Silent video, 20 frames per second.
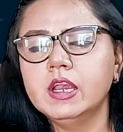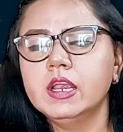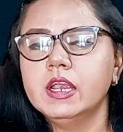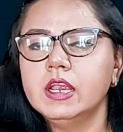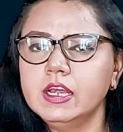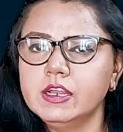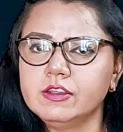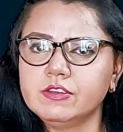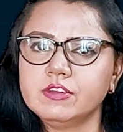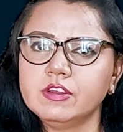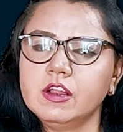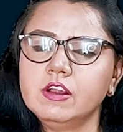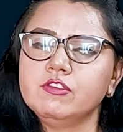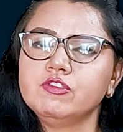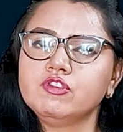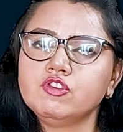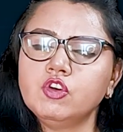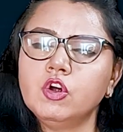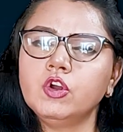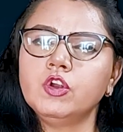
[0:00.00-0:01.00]
itself
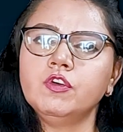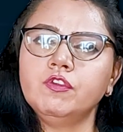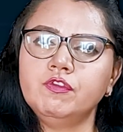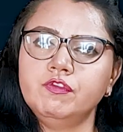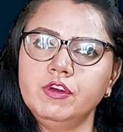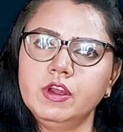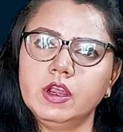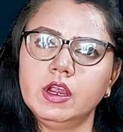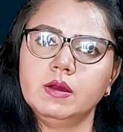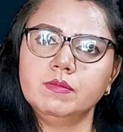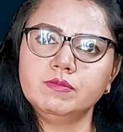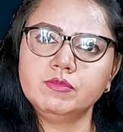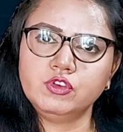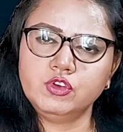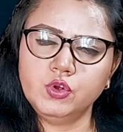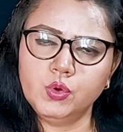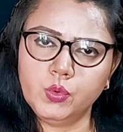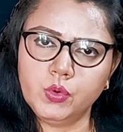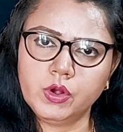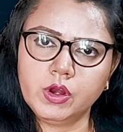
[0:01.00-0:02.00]
sort of
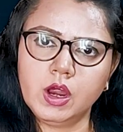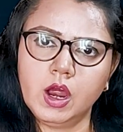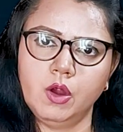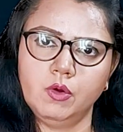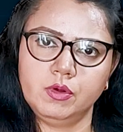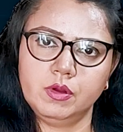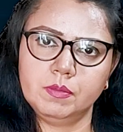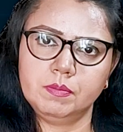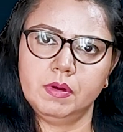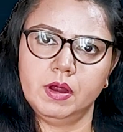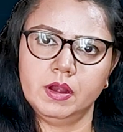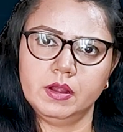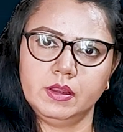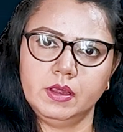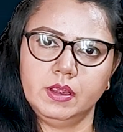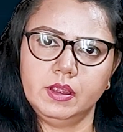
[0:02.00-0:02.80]
becomes your counterparty.